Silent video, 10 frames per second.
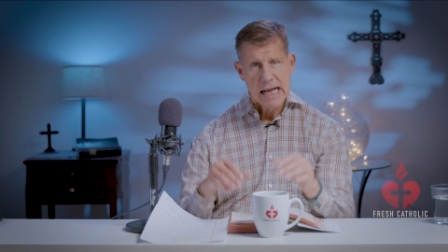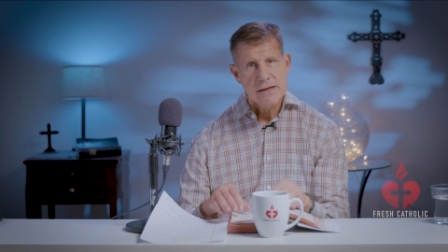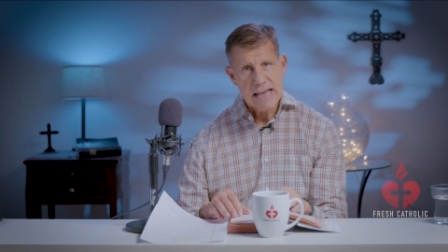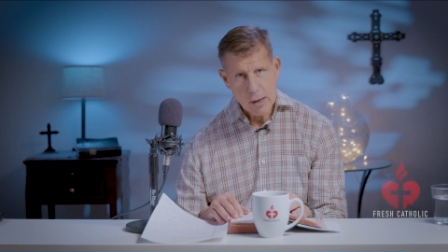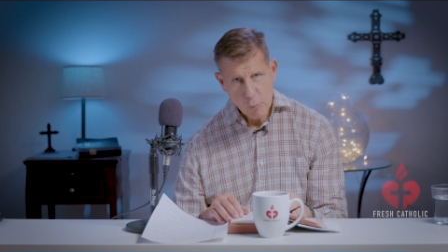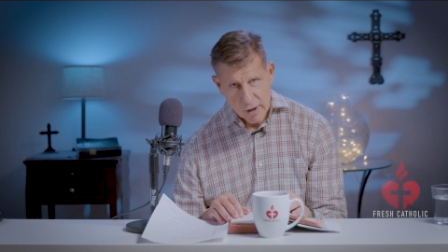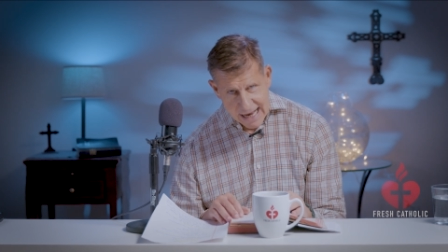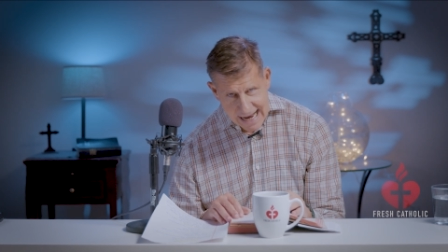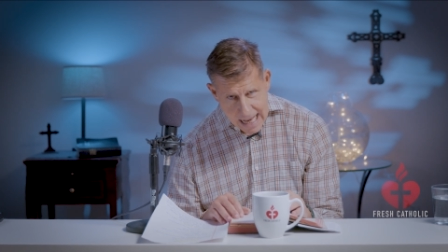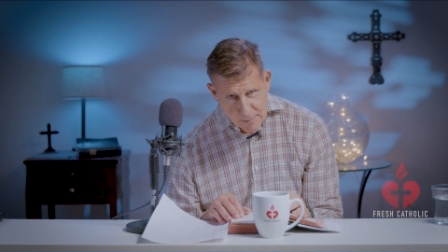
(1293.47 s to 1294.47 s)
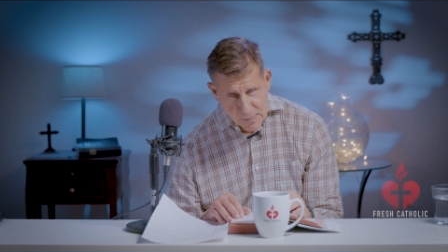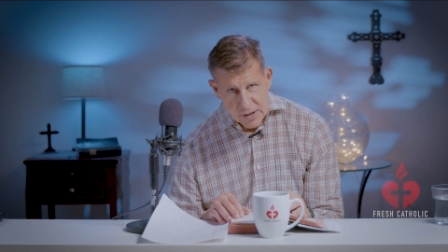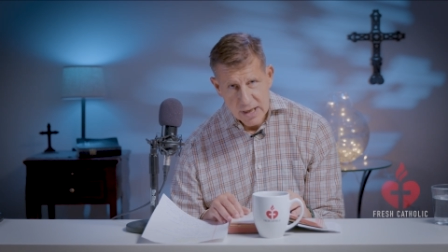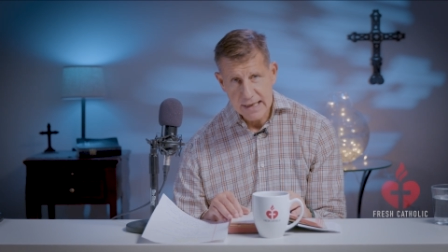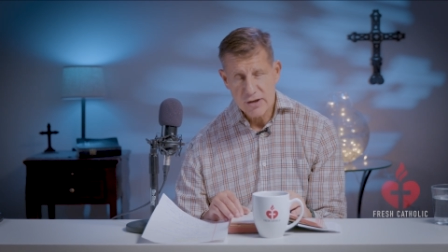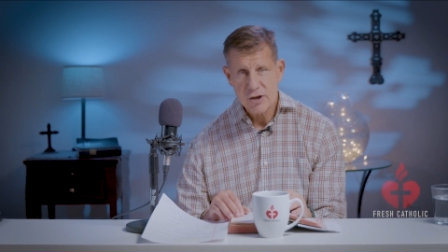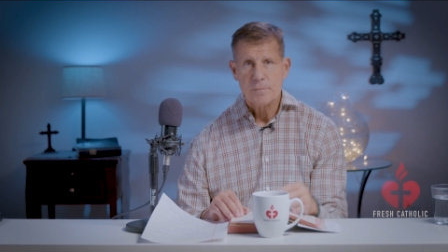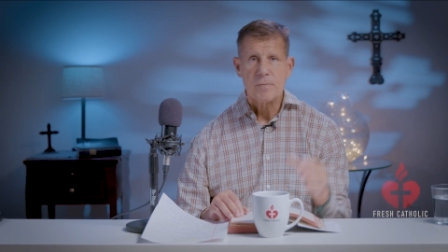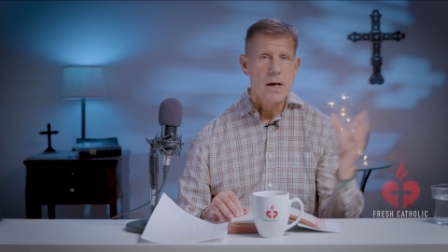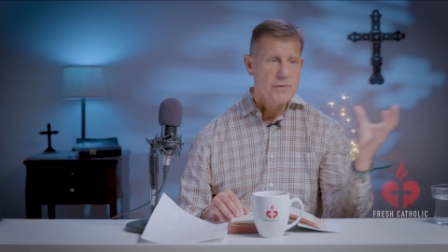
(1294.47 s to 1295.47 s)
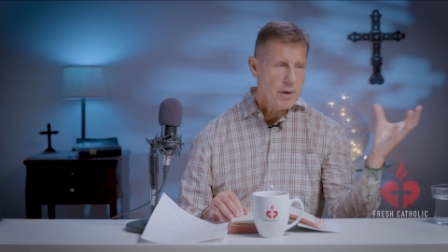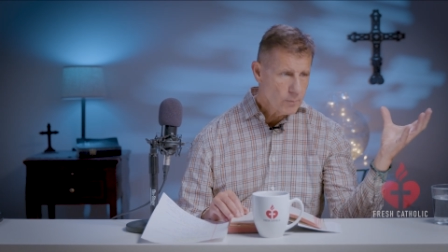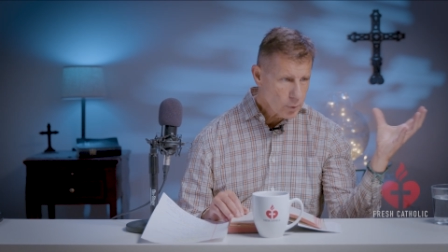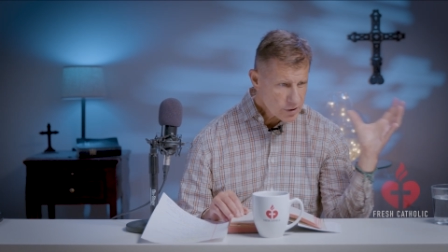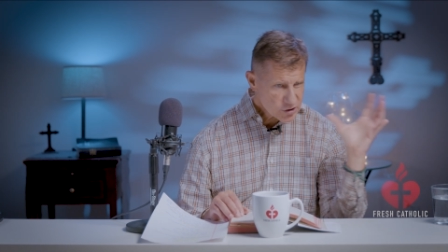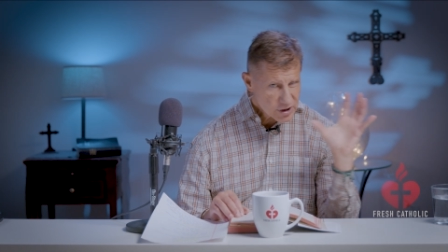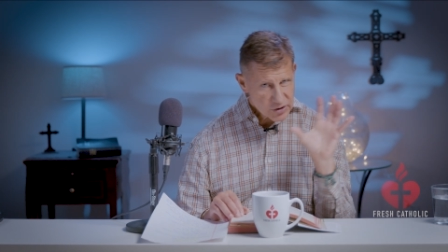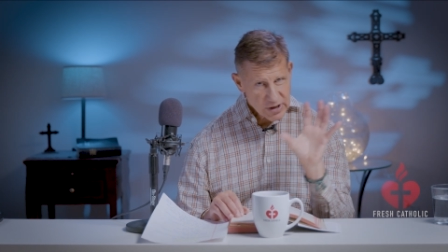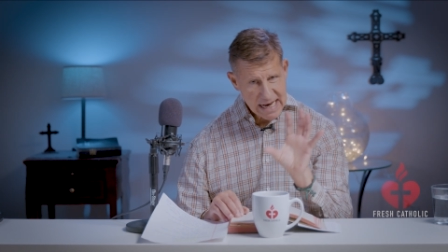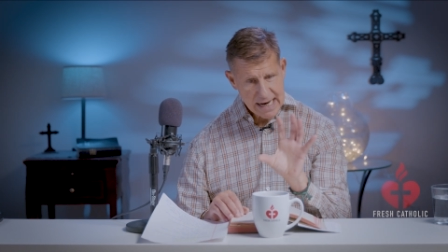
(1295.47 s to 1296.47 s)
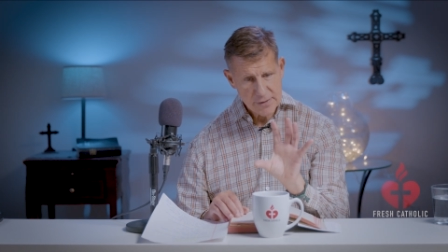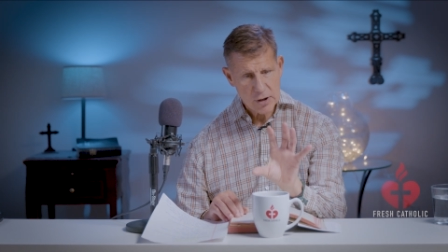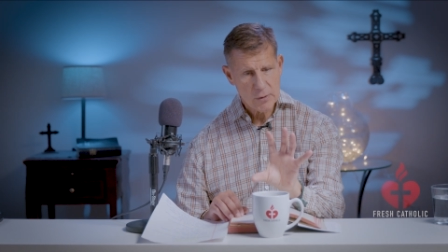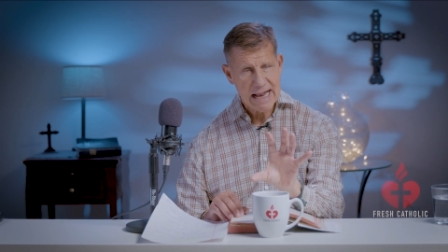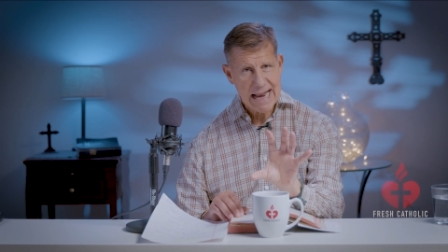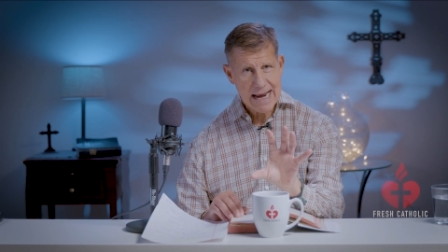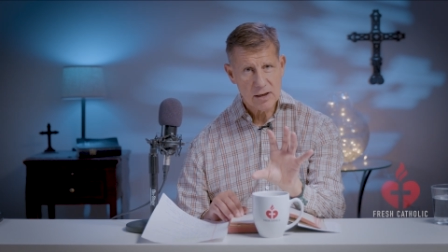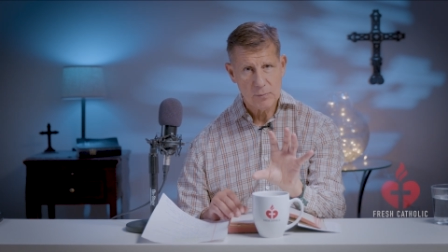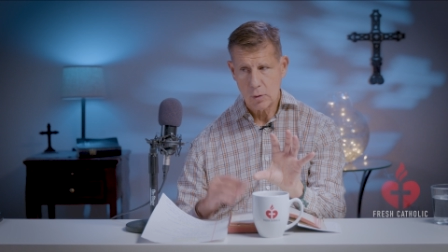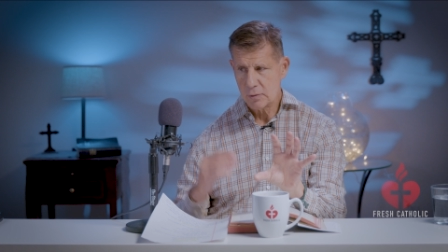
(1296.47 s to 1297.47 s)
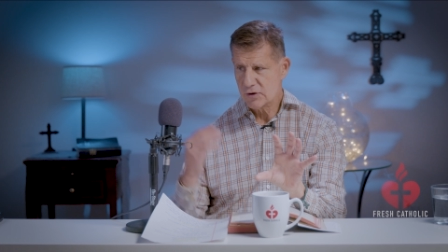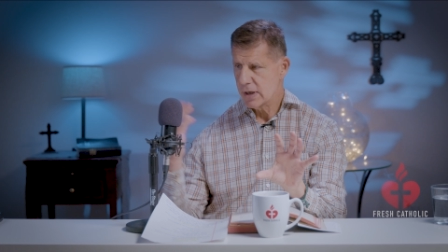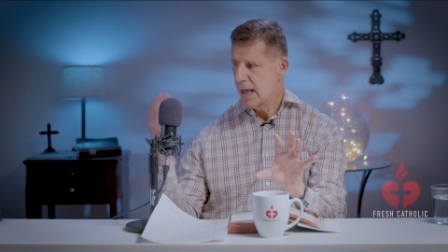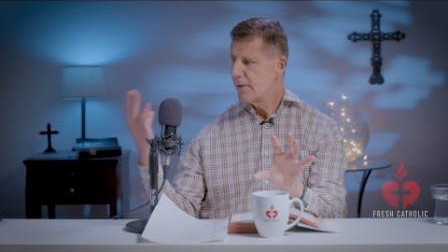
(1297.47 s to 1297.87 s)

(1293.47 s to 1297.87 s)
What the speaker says: Now, what happened is the merchants and their animals,